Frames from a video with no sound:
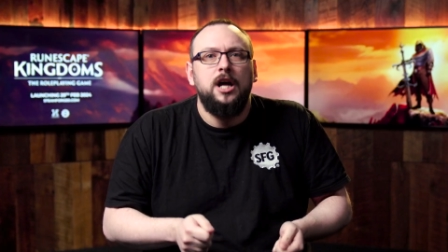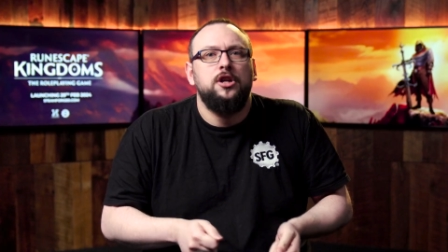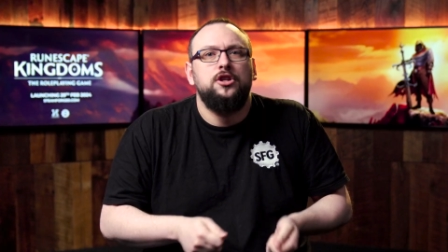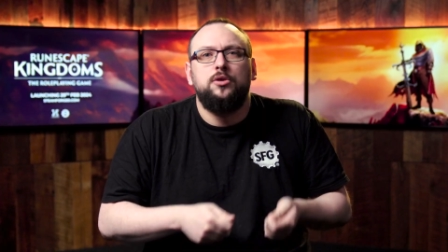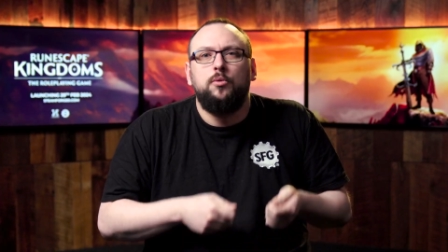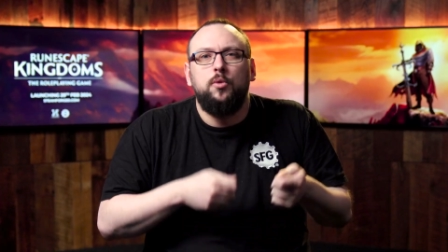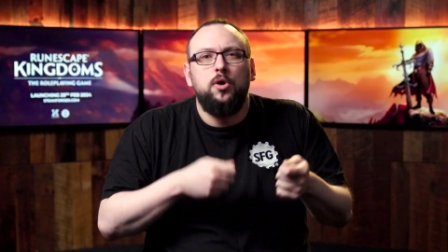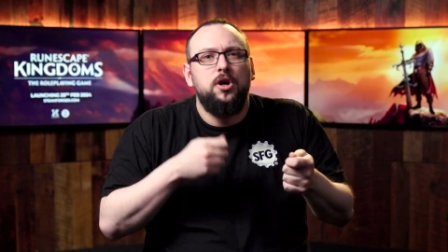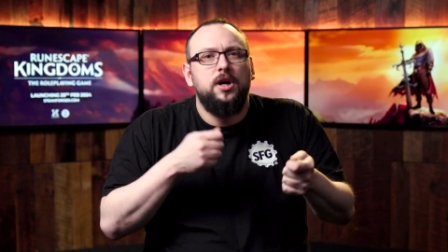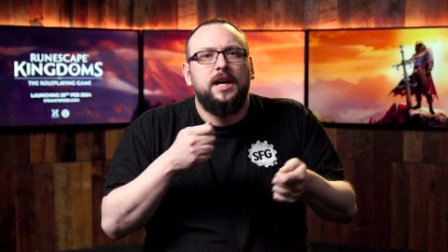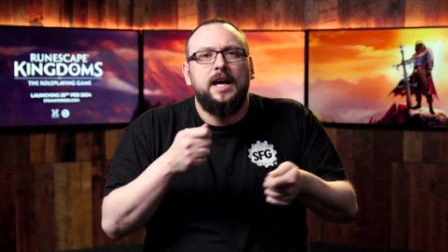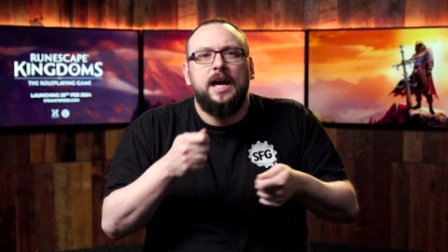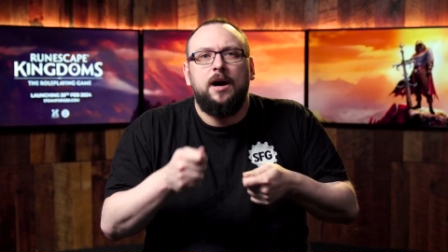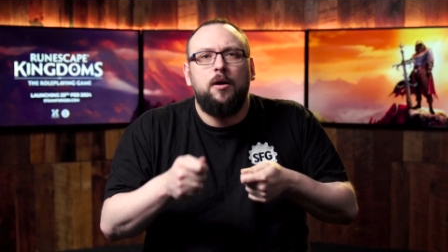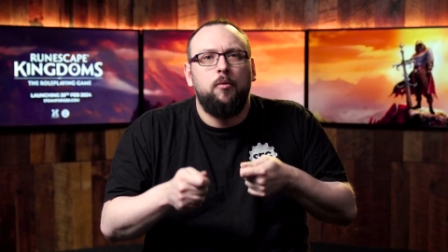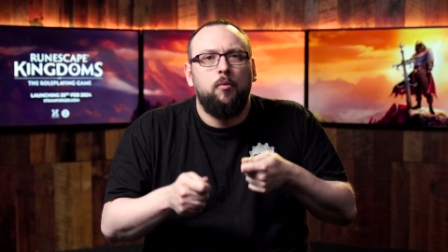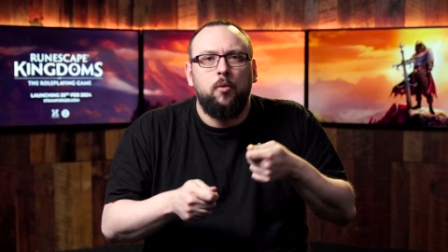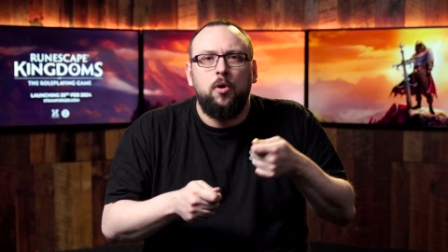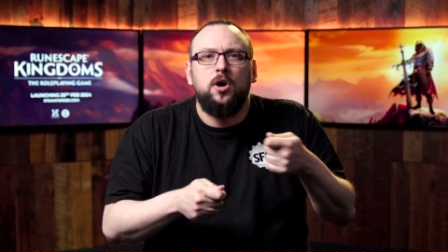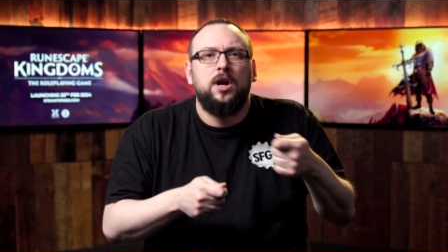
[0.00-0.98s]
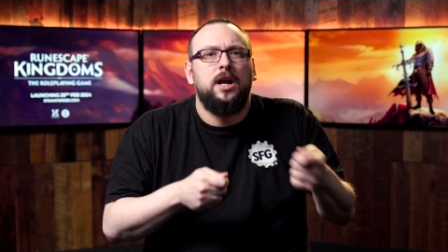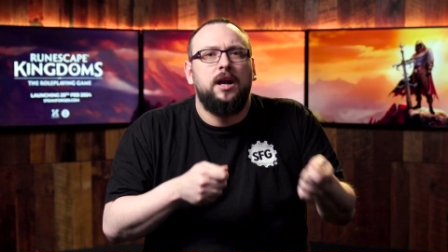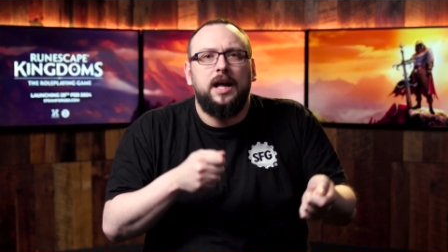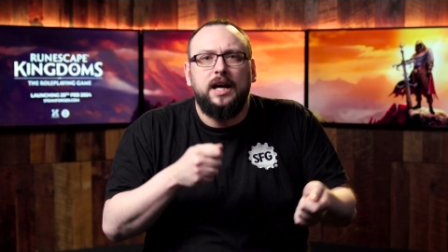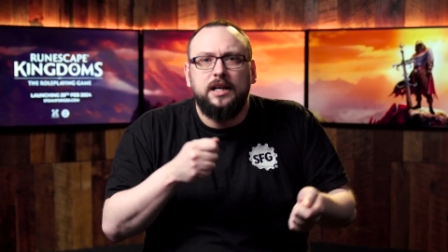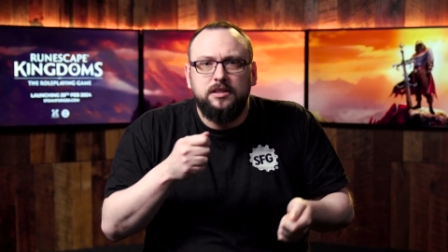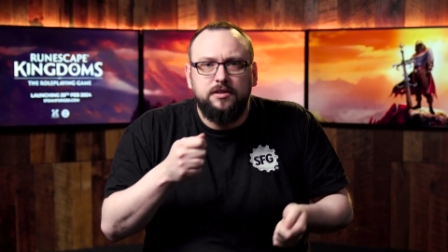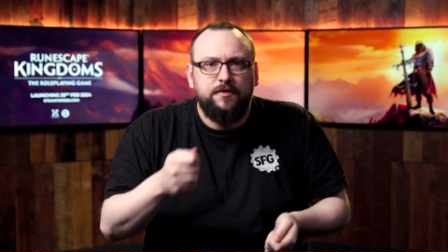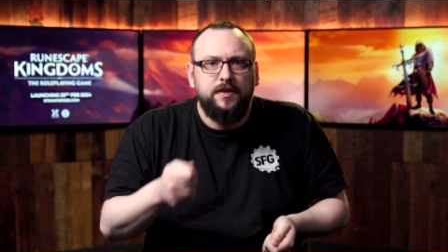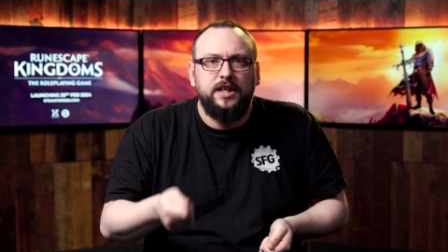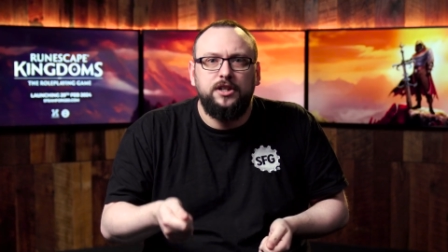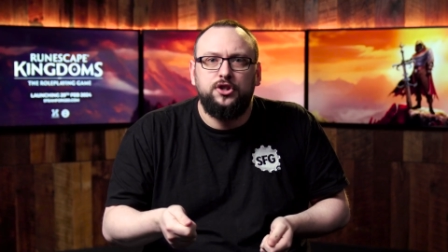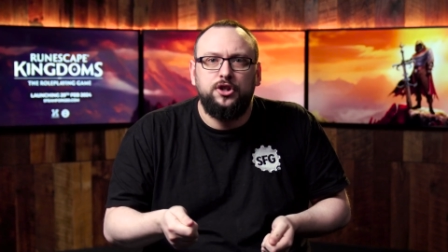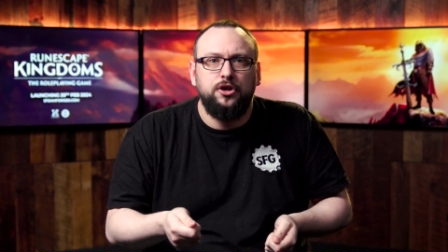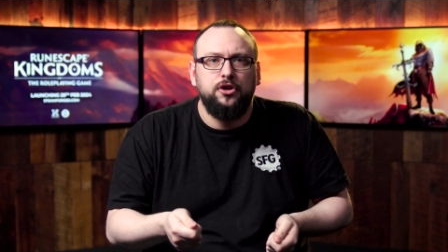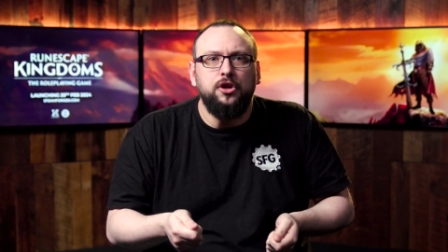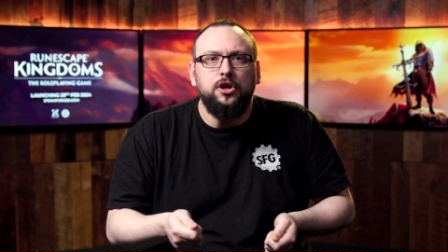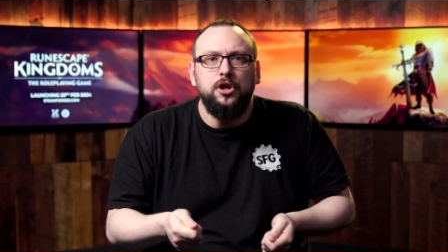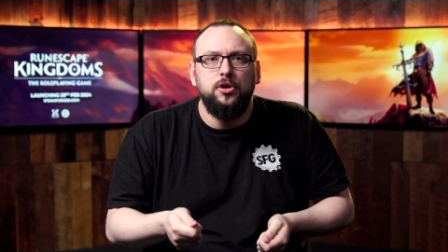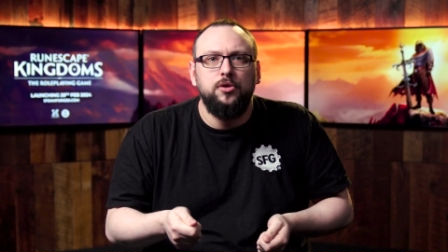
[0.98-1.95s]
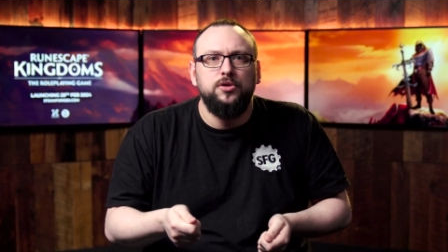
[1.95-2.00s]
to work out what class feature
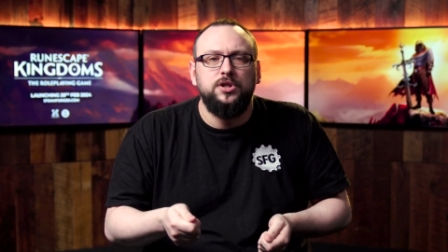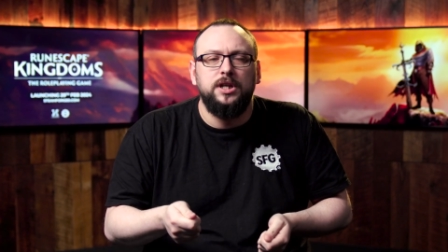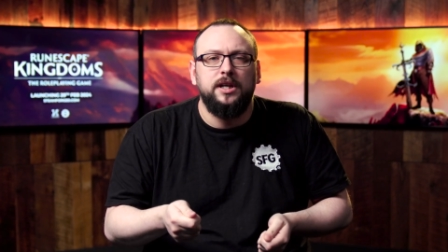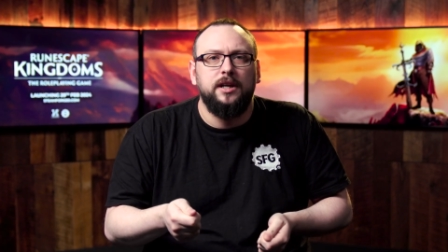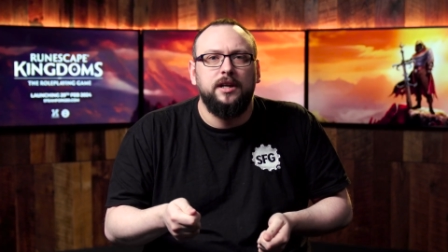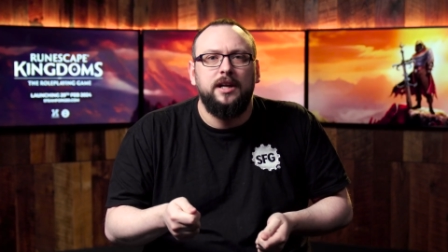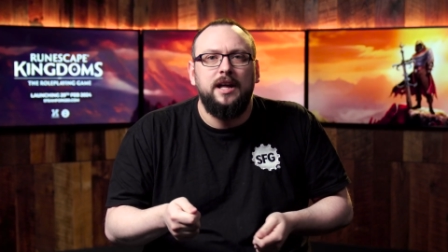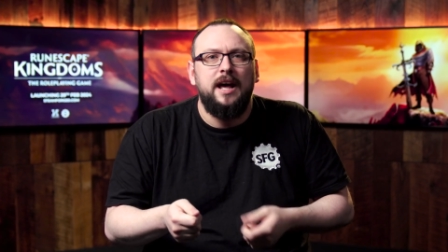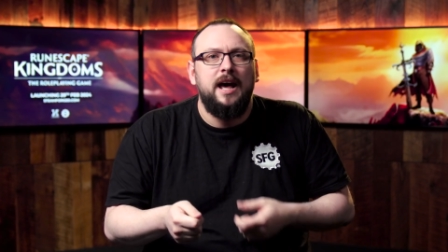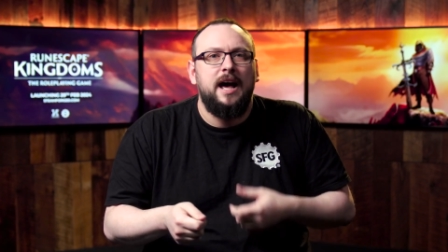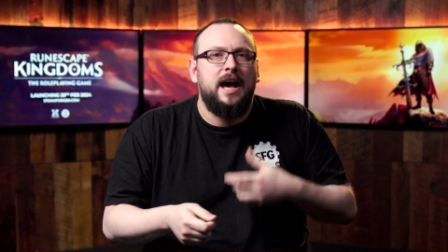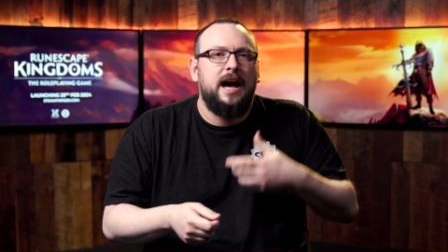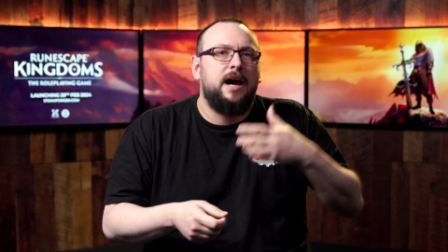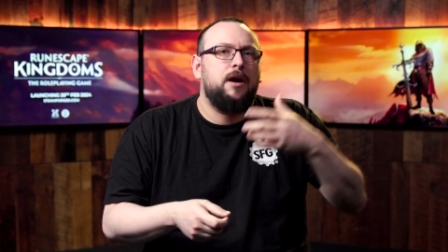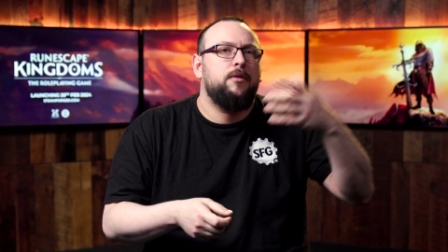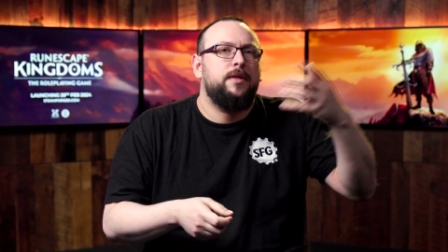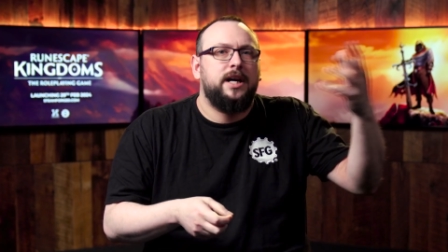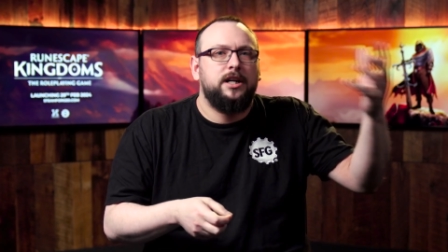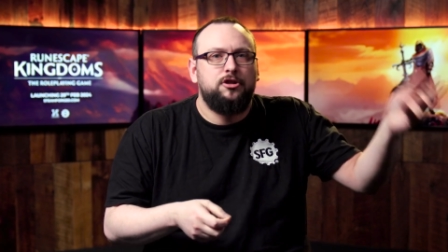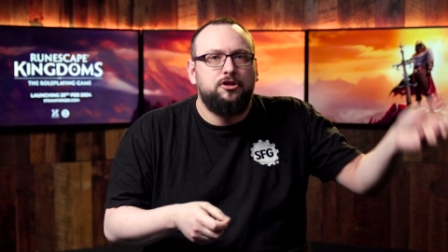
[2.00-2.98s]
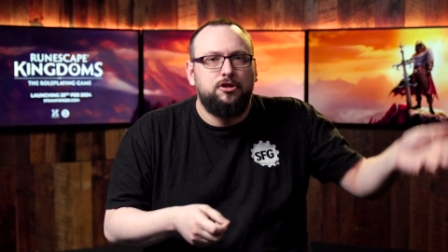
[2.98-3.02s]
you're using and how that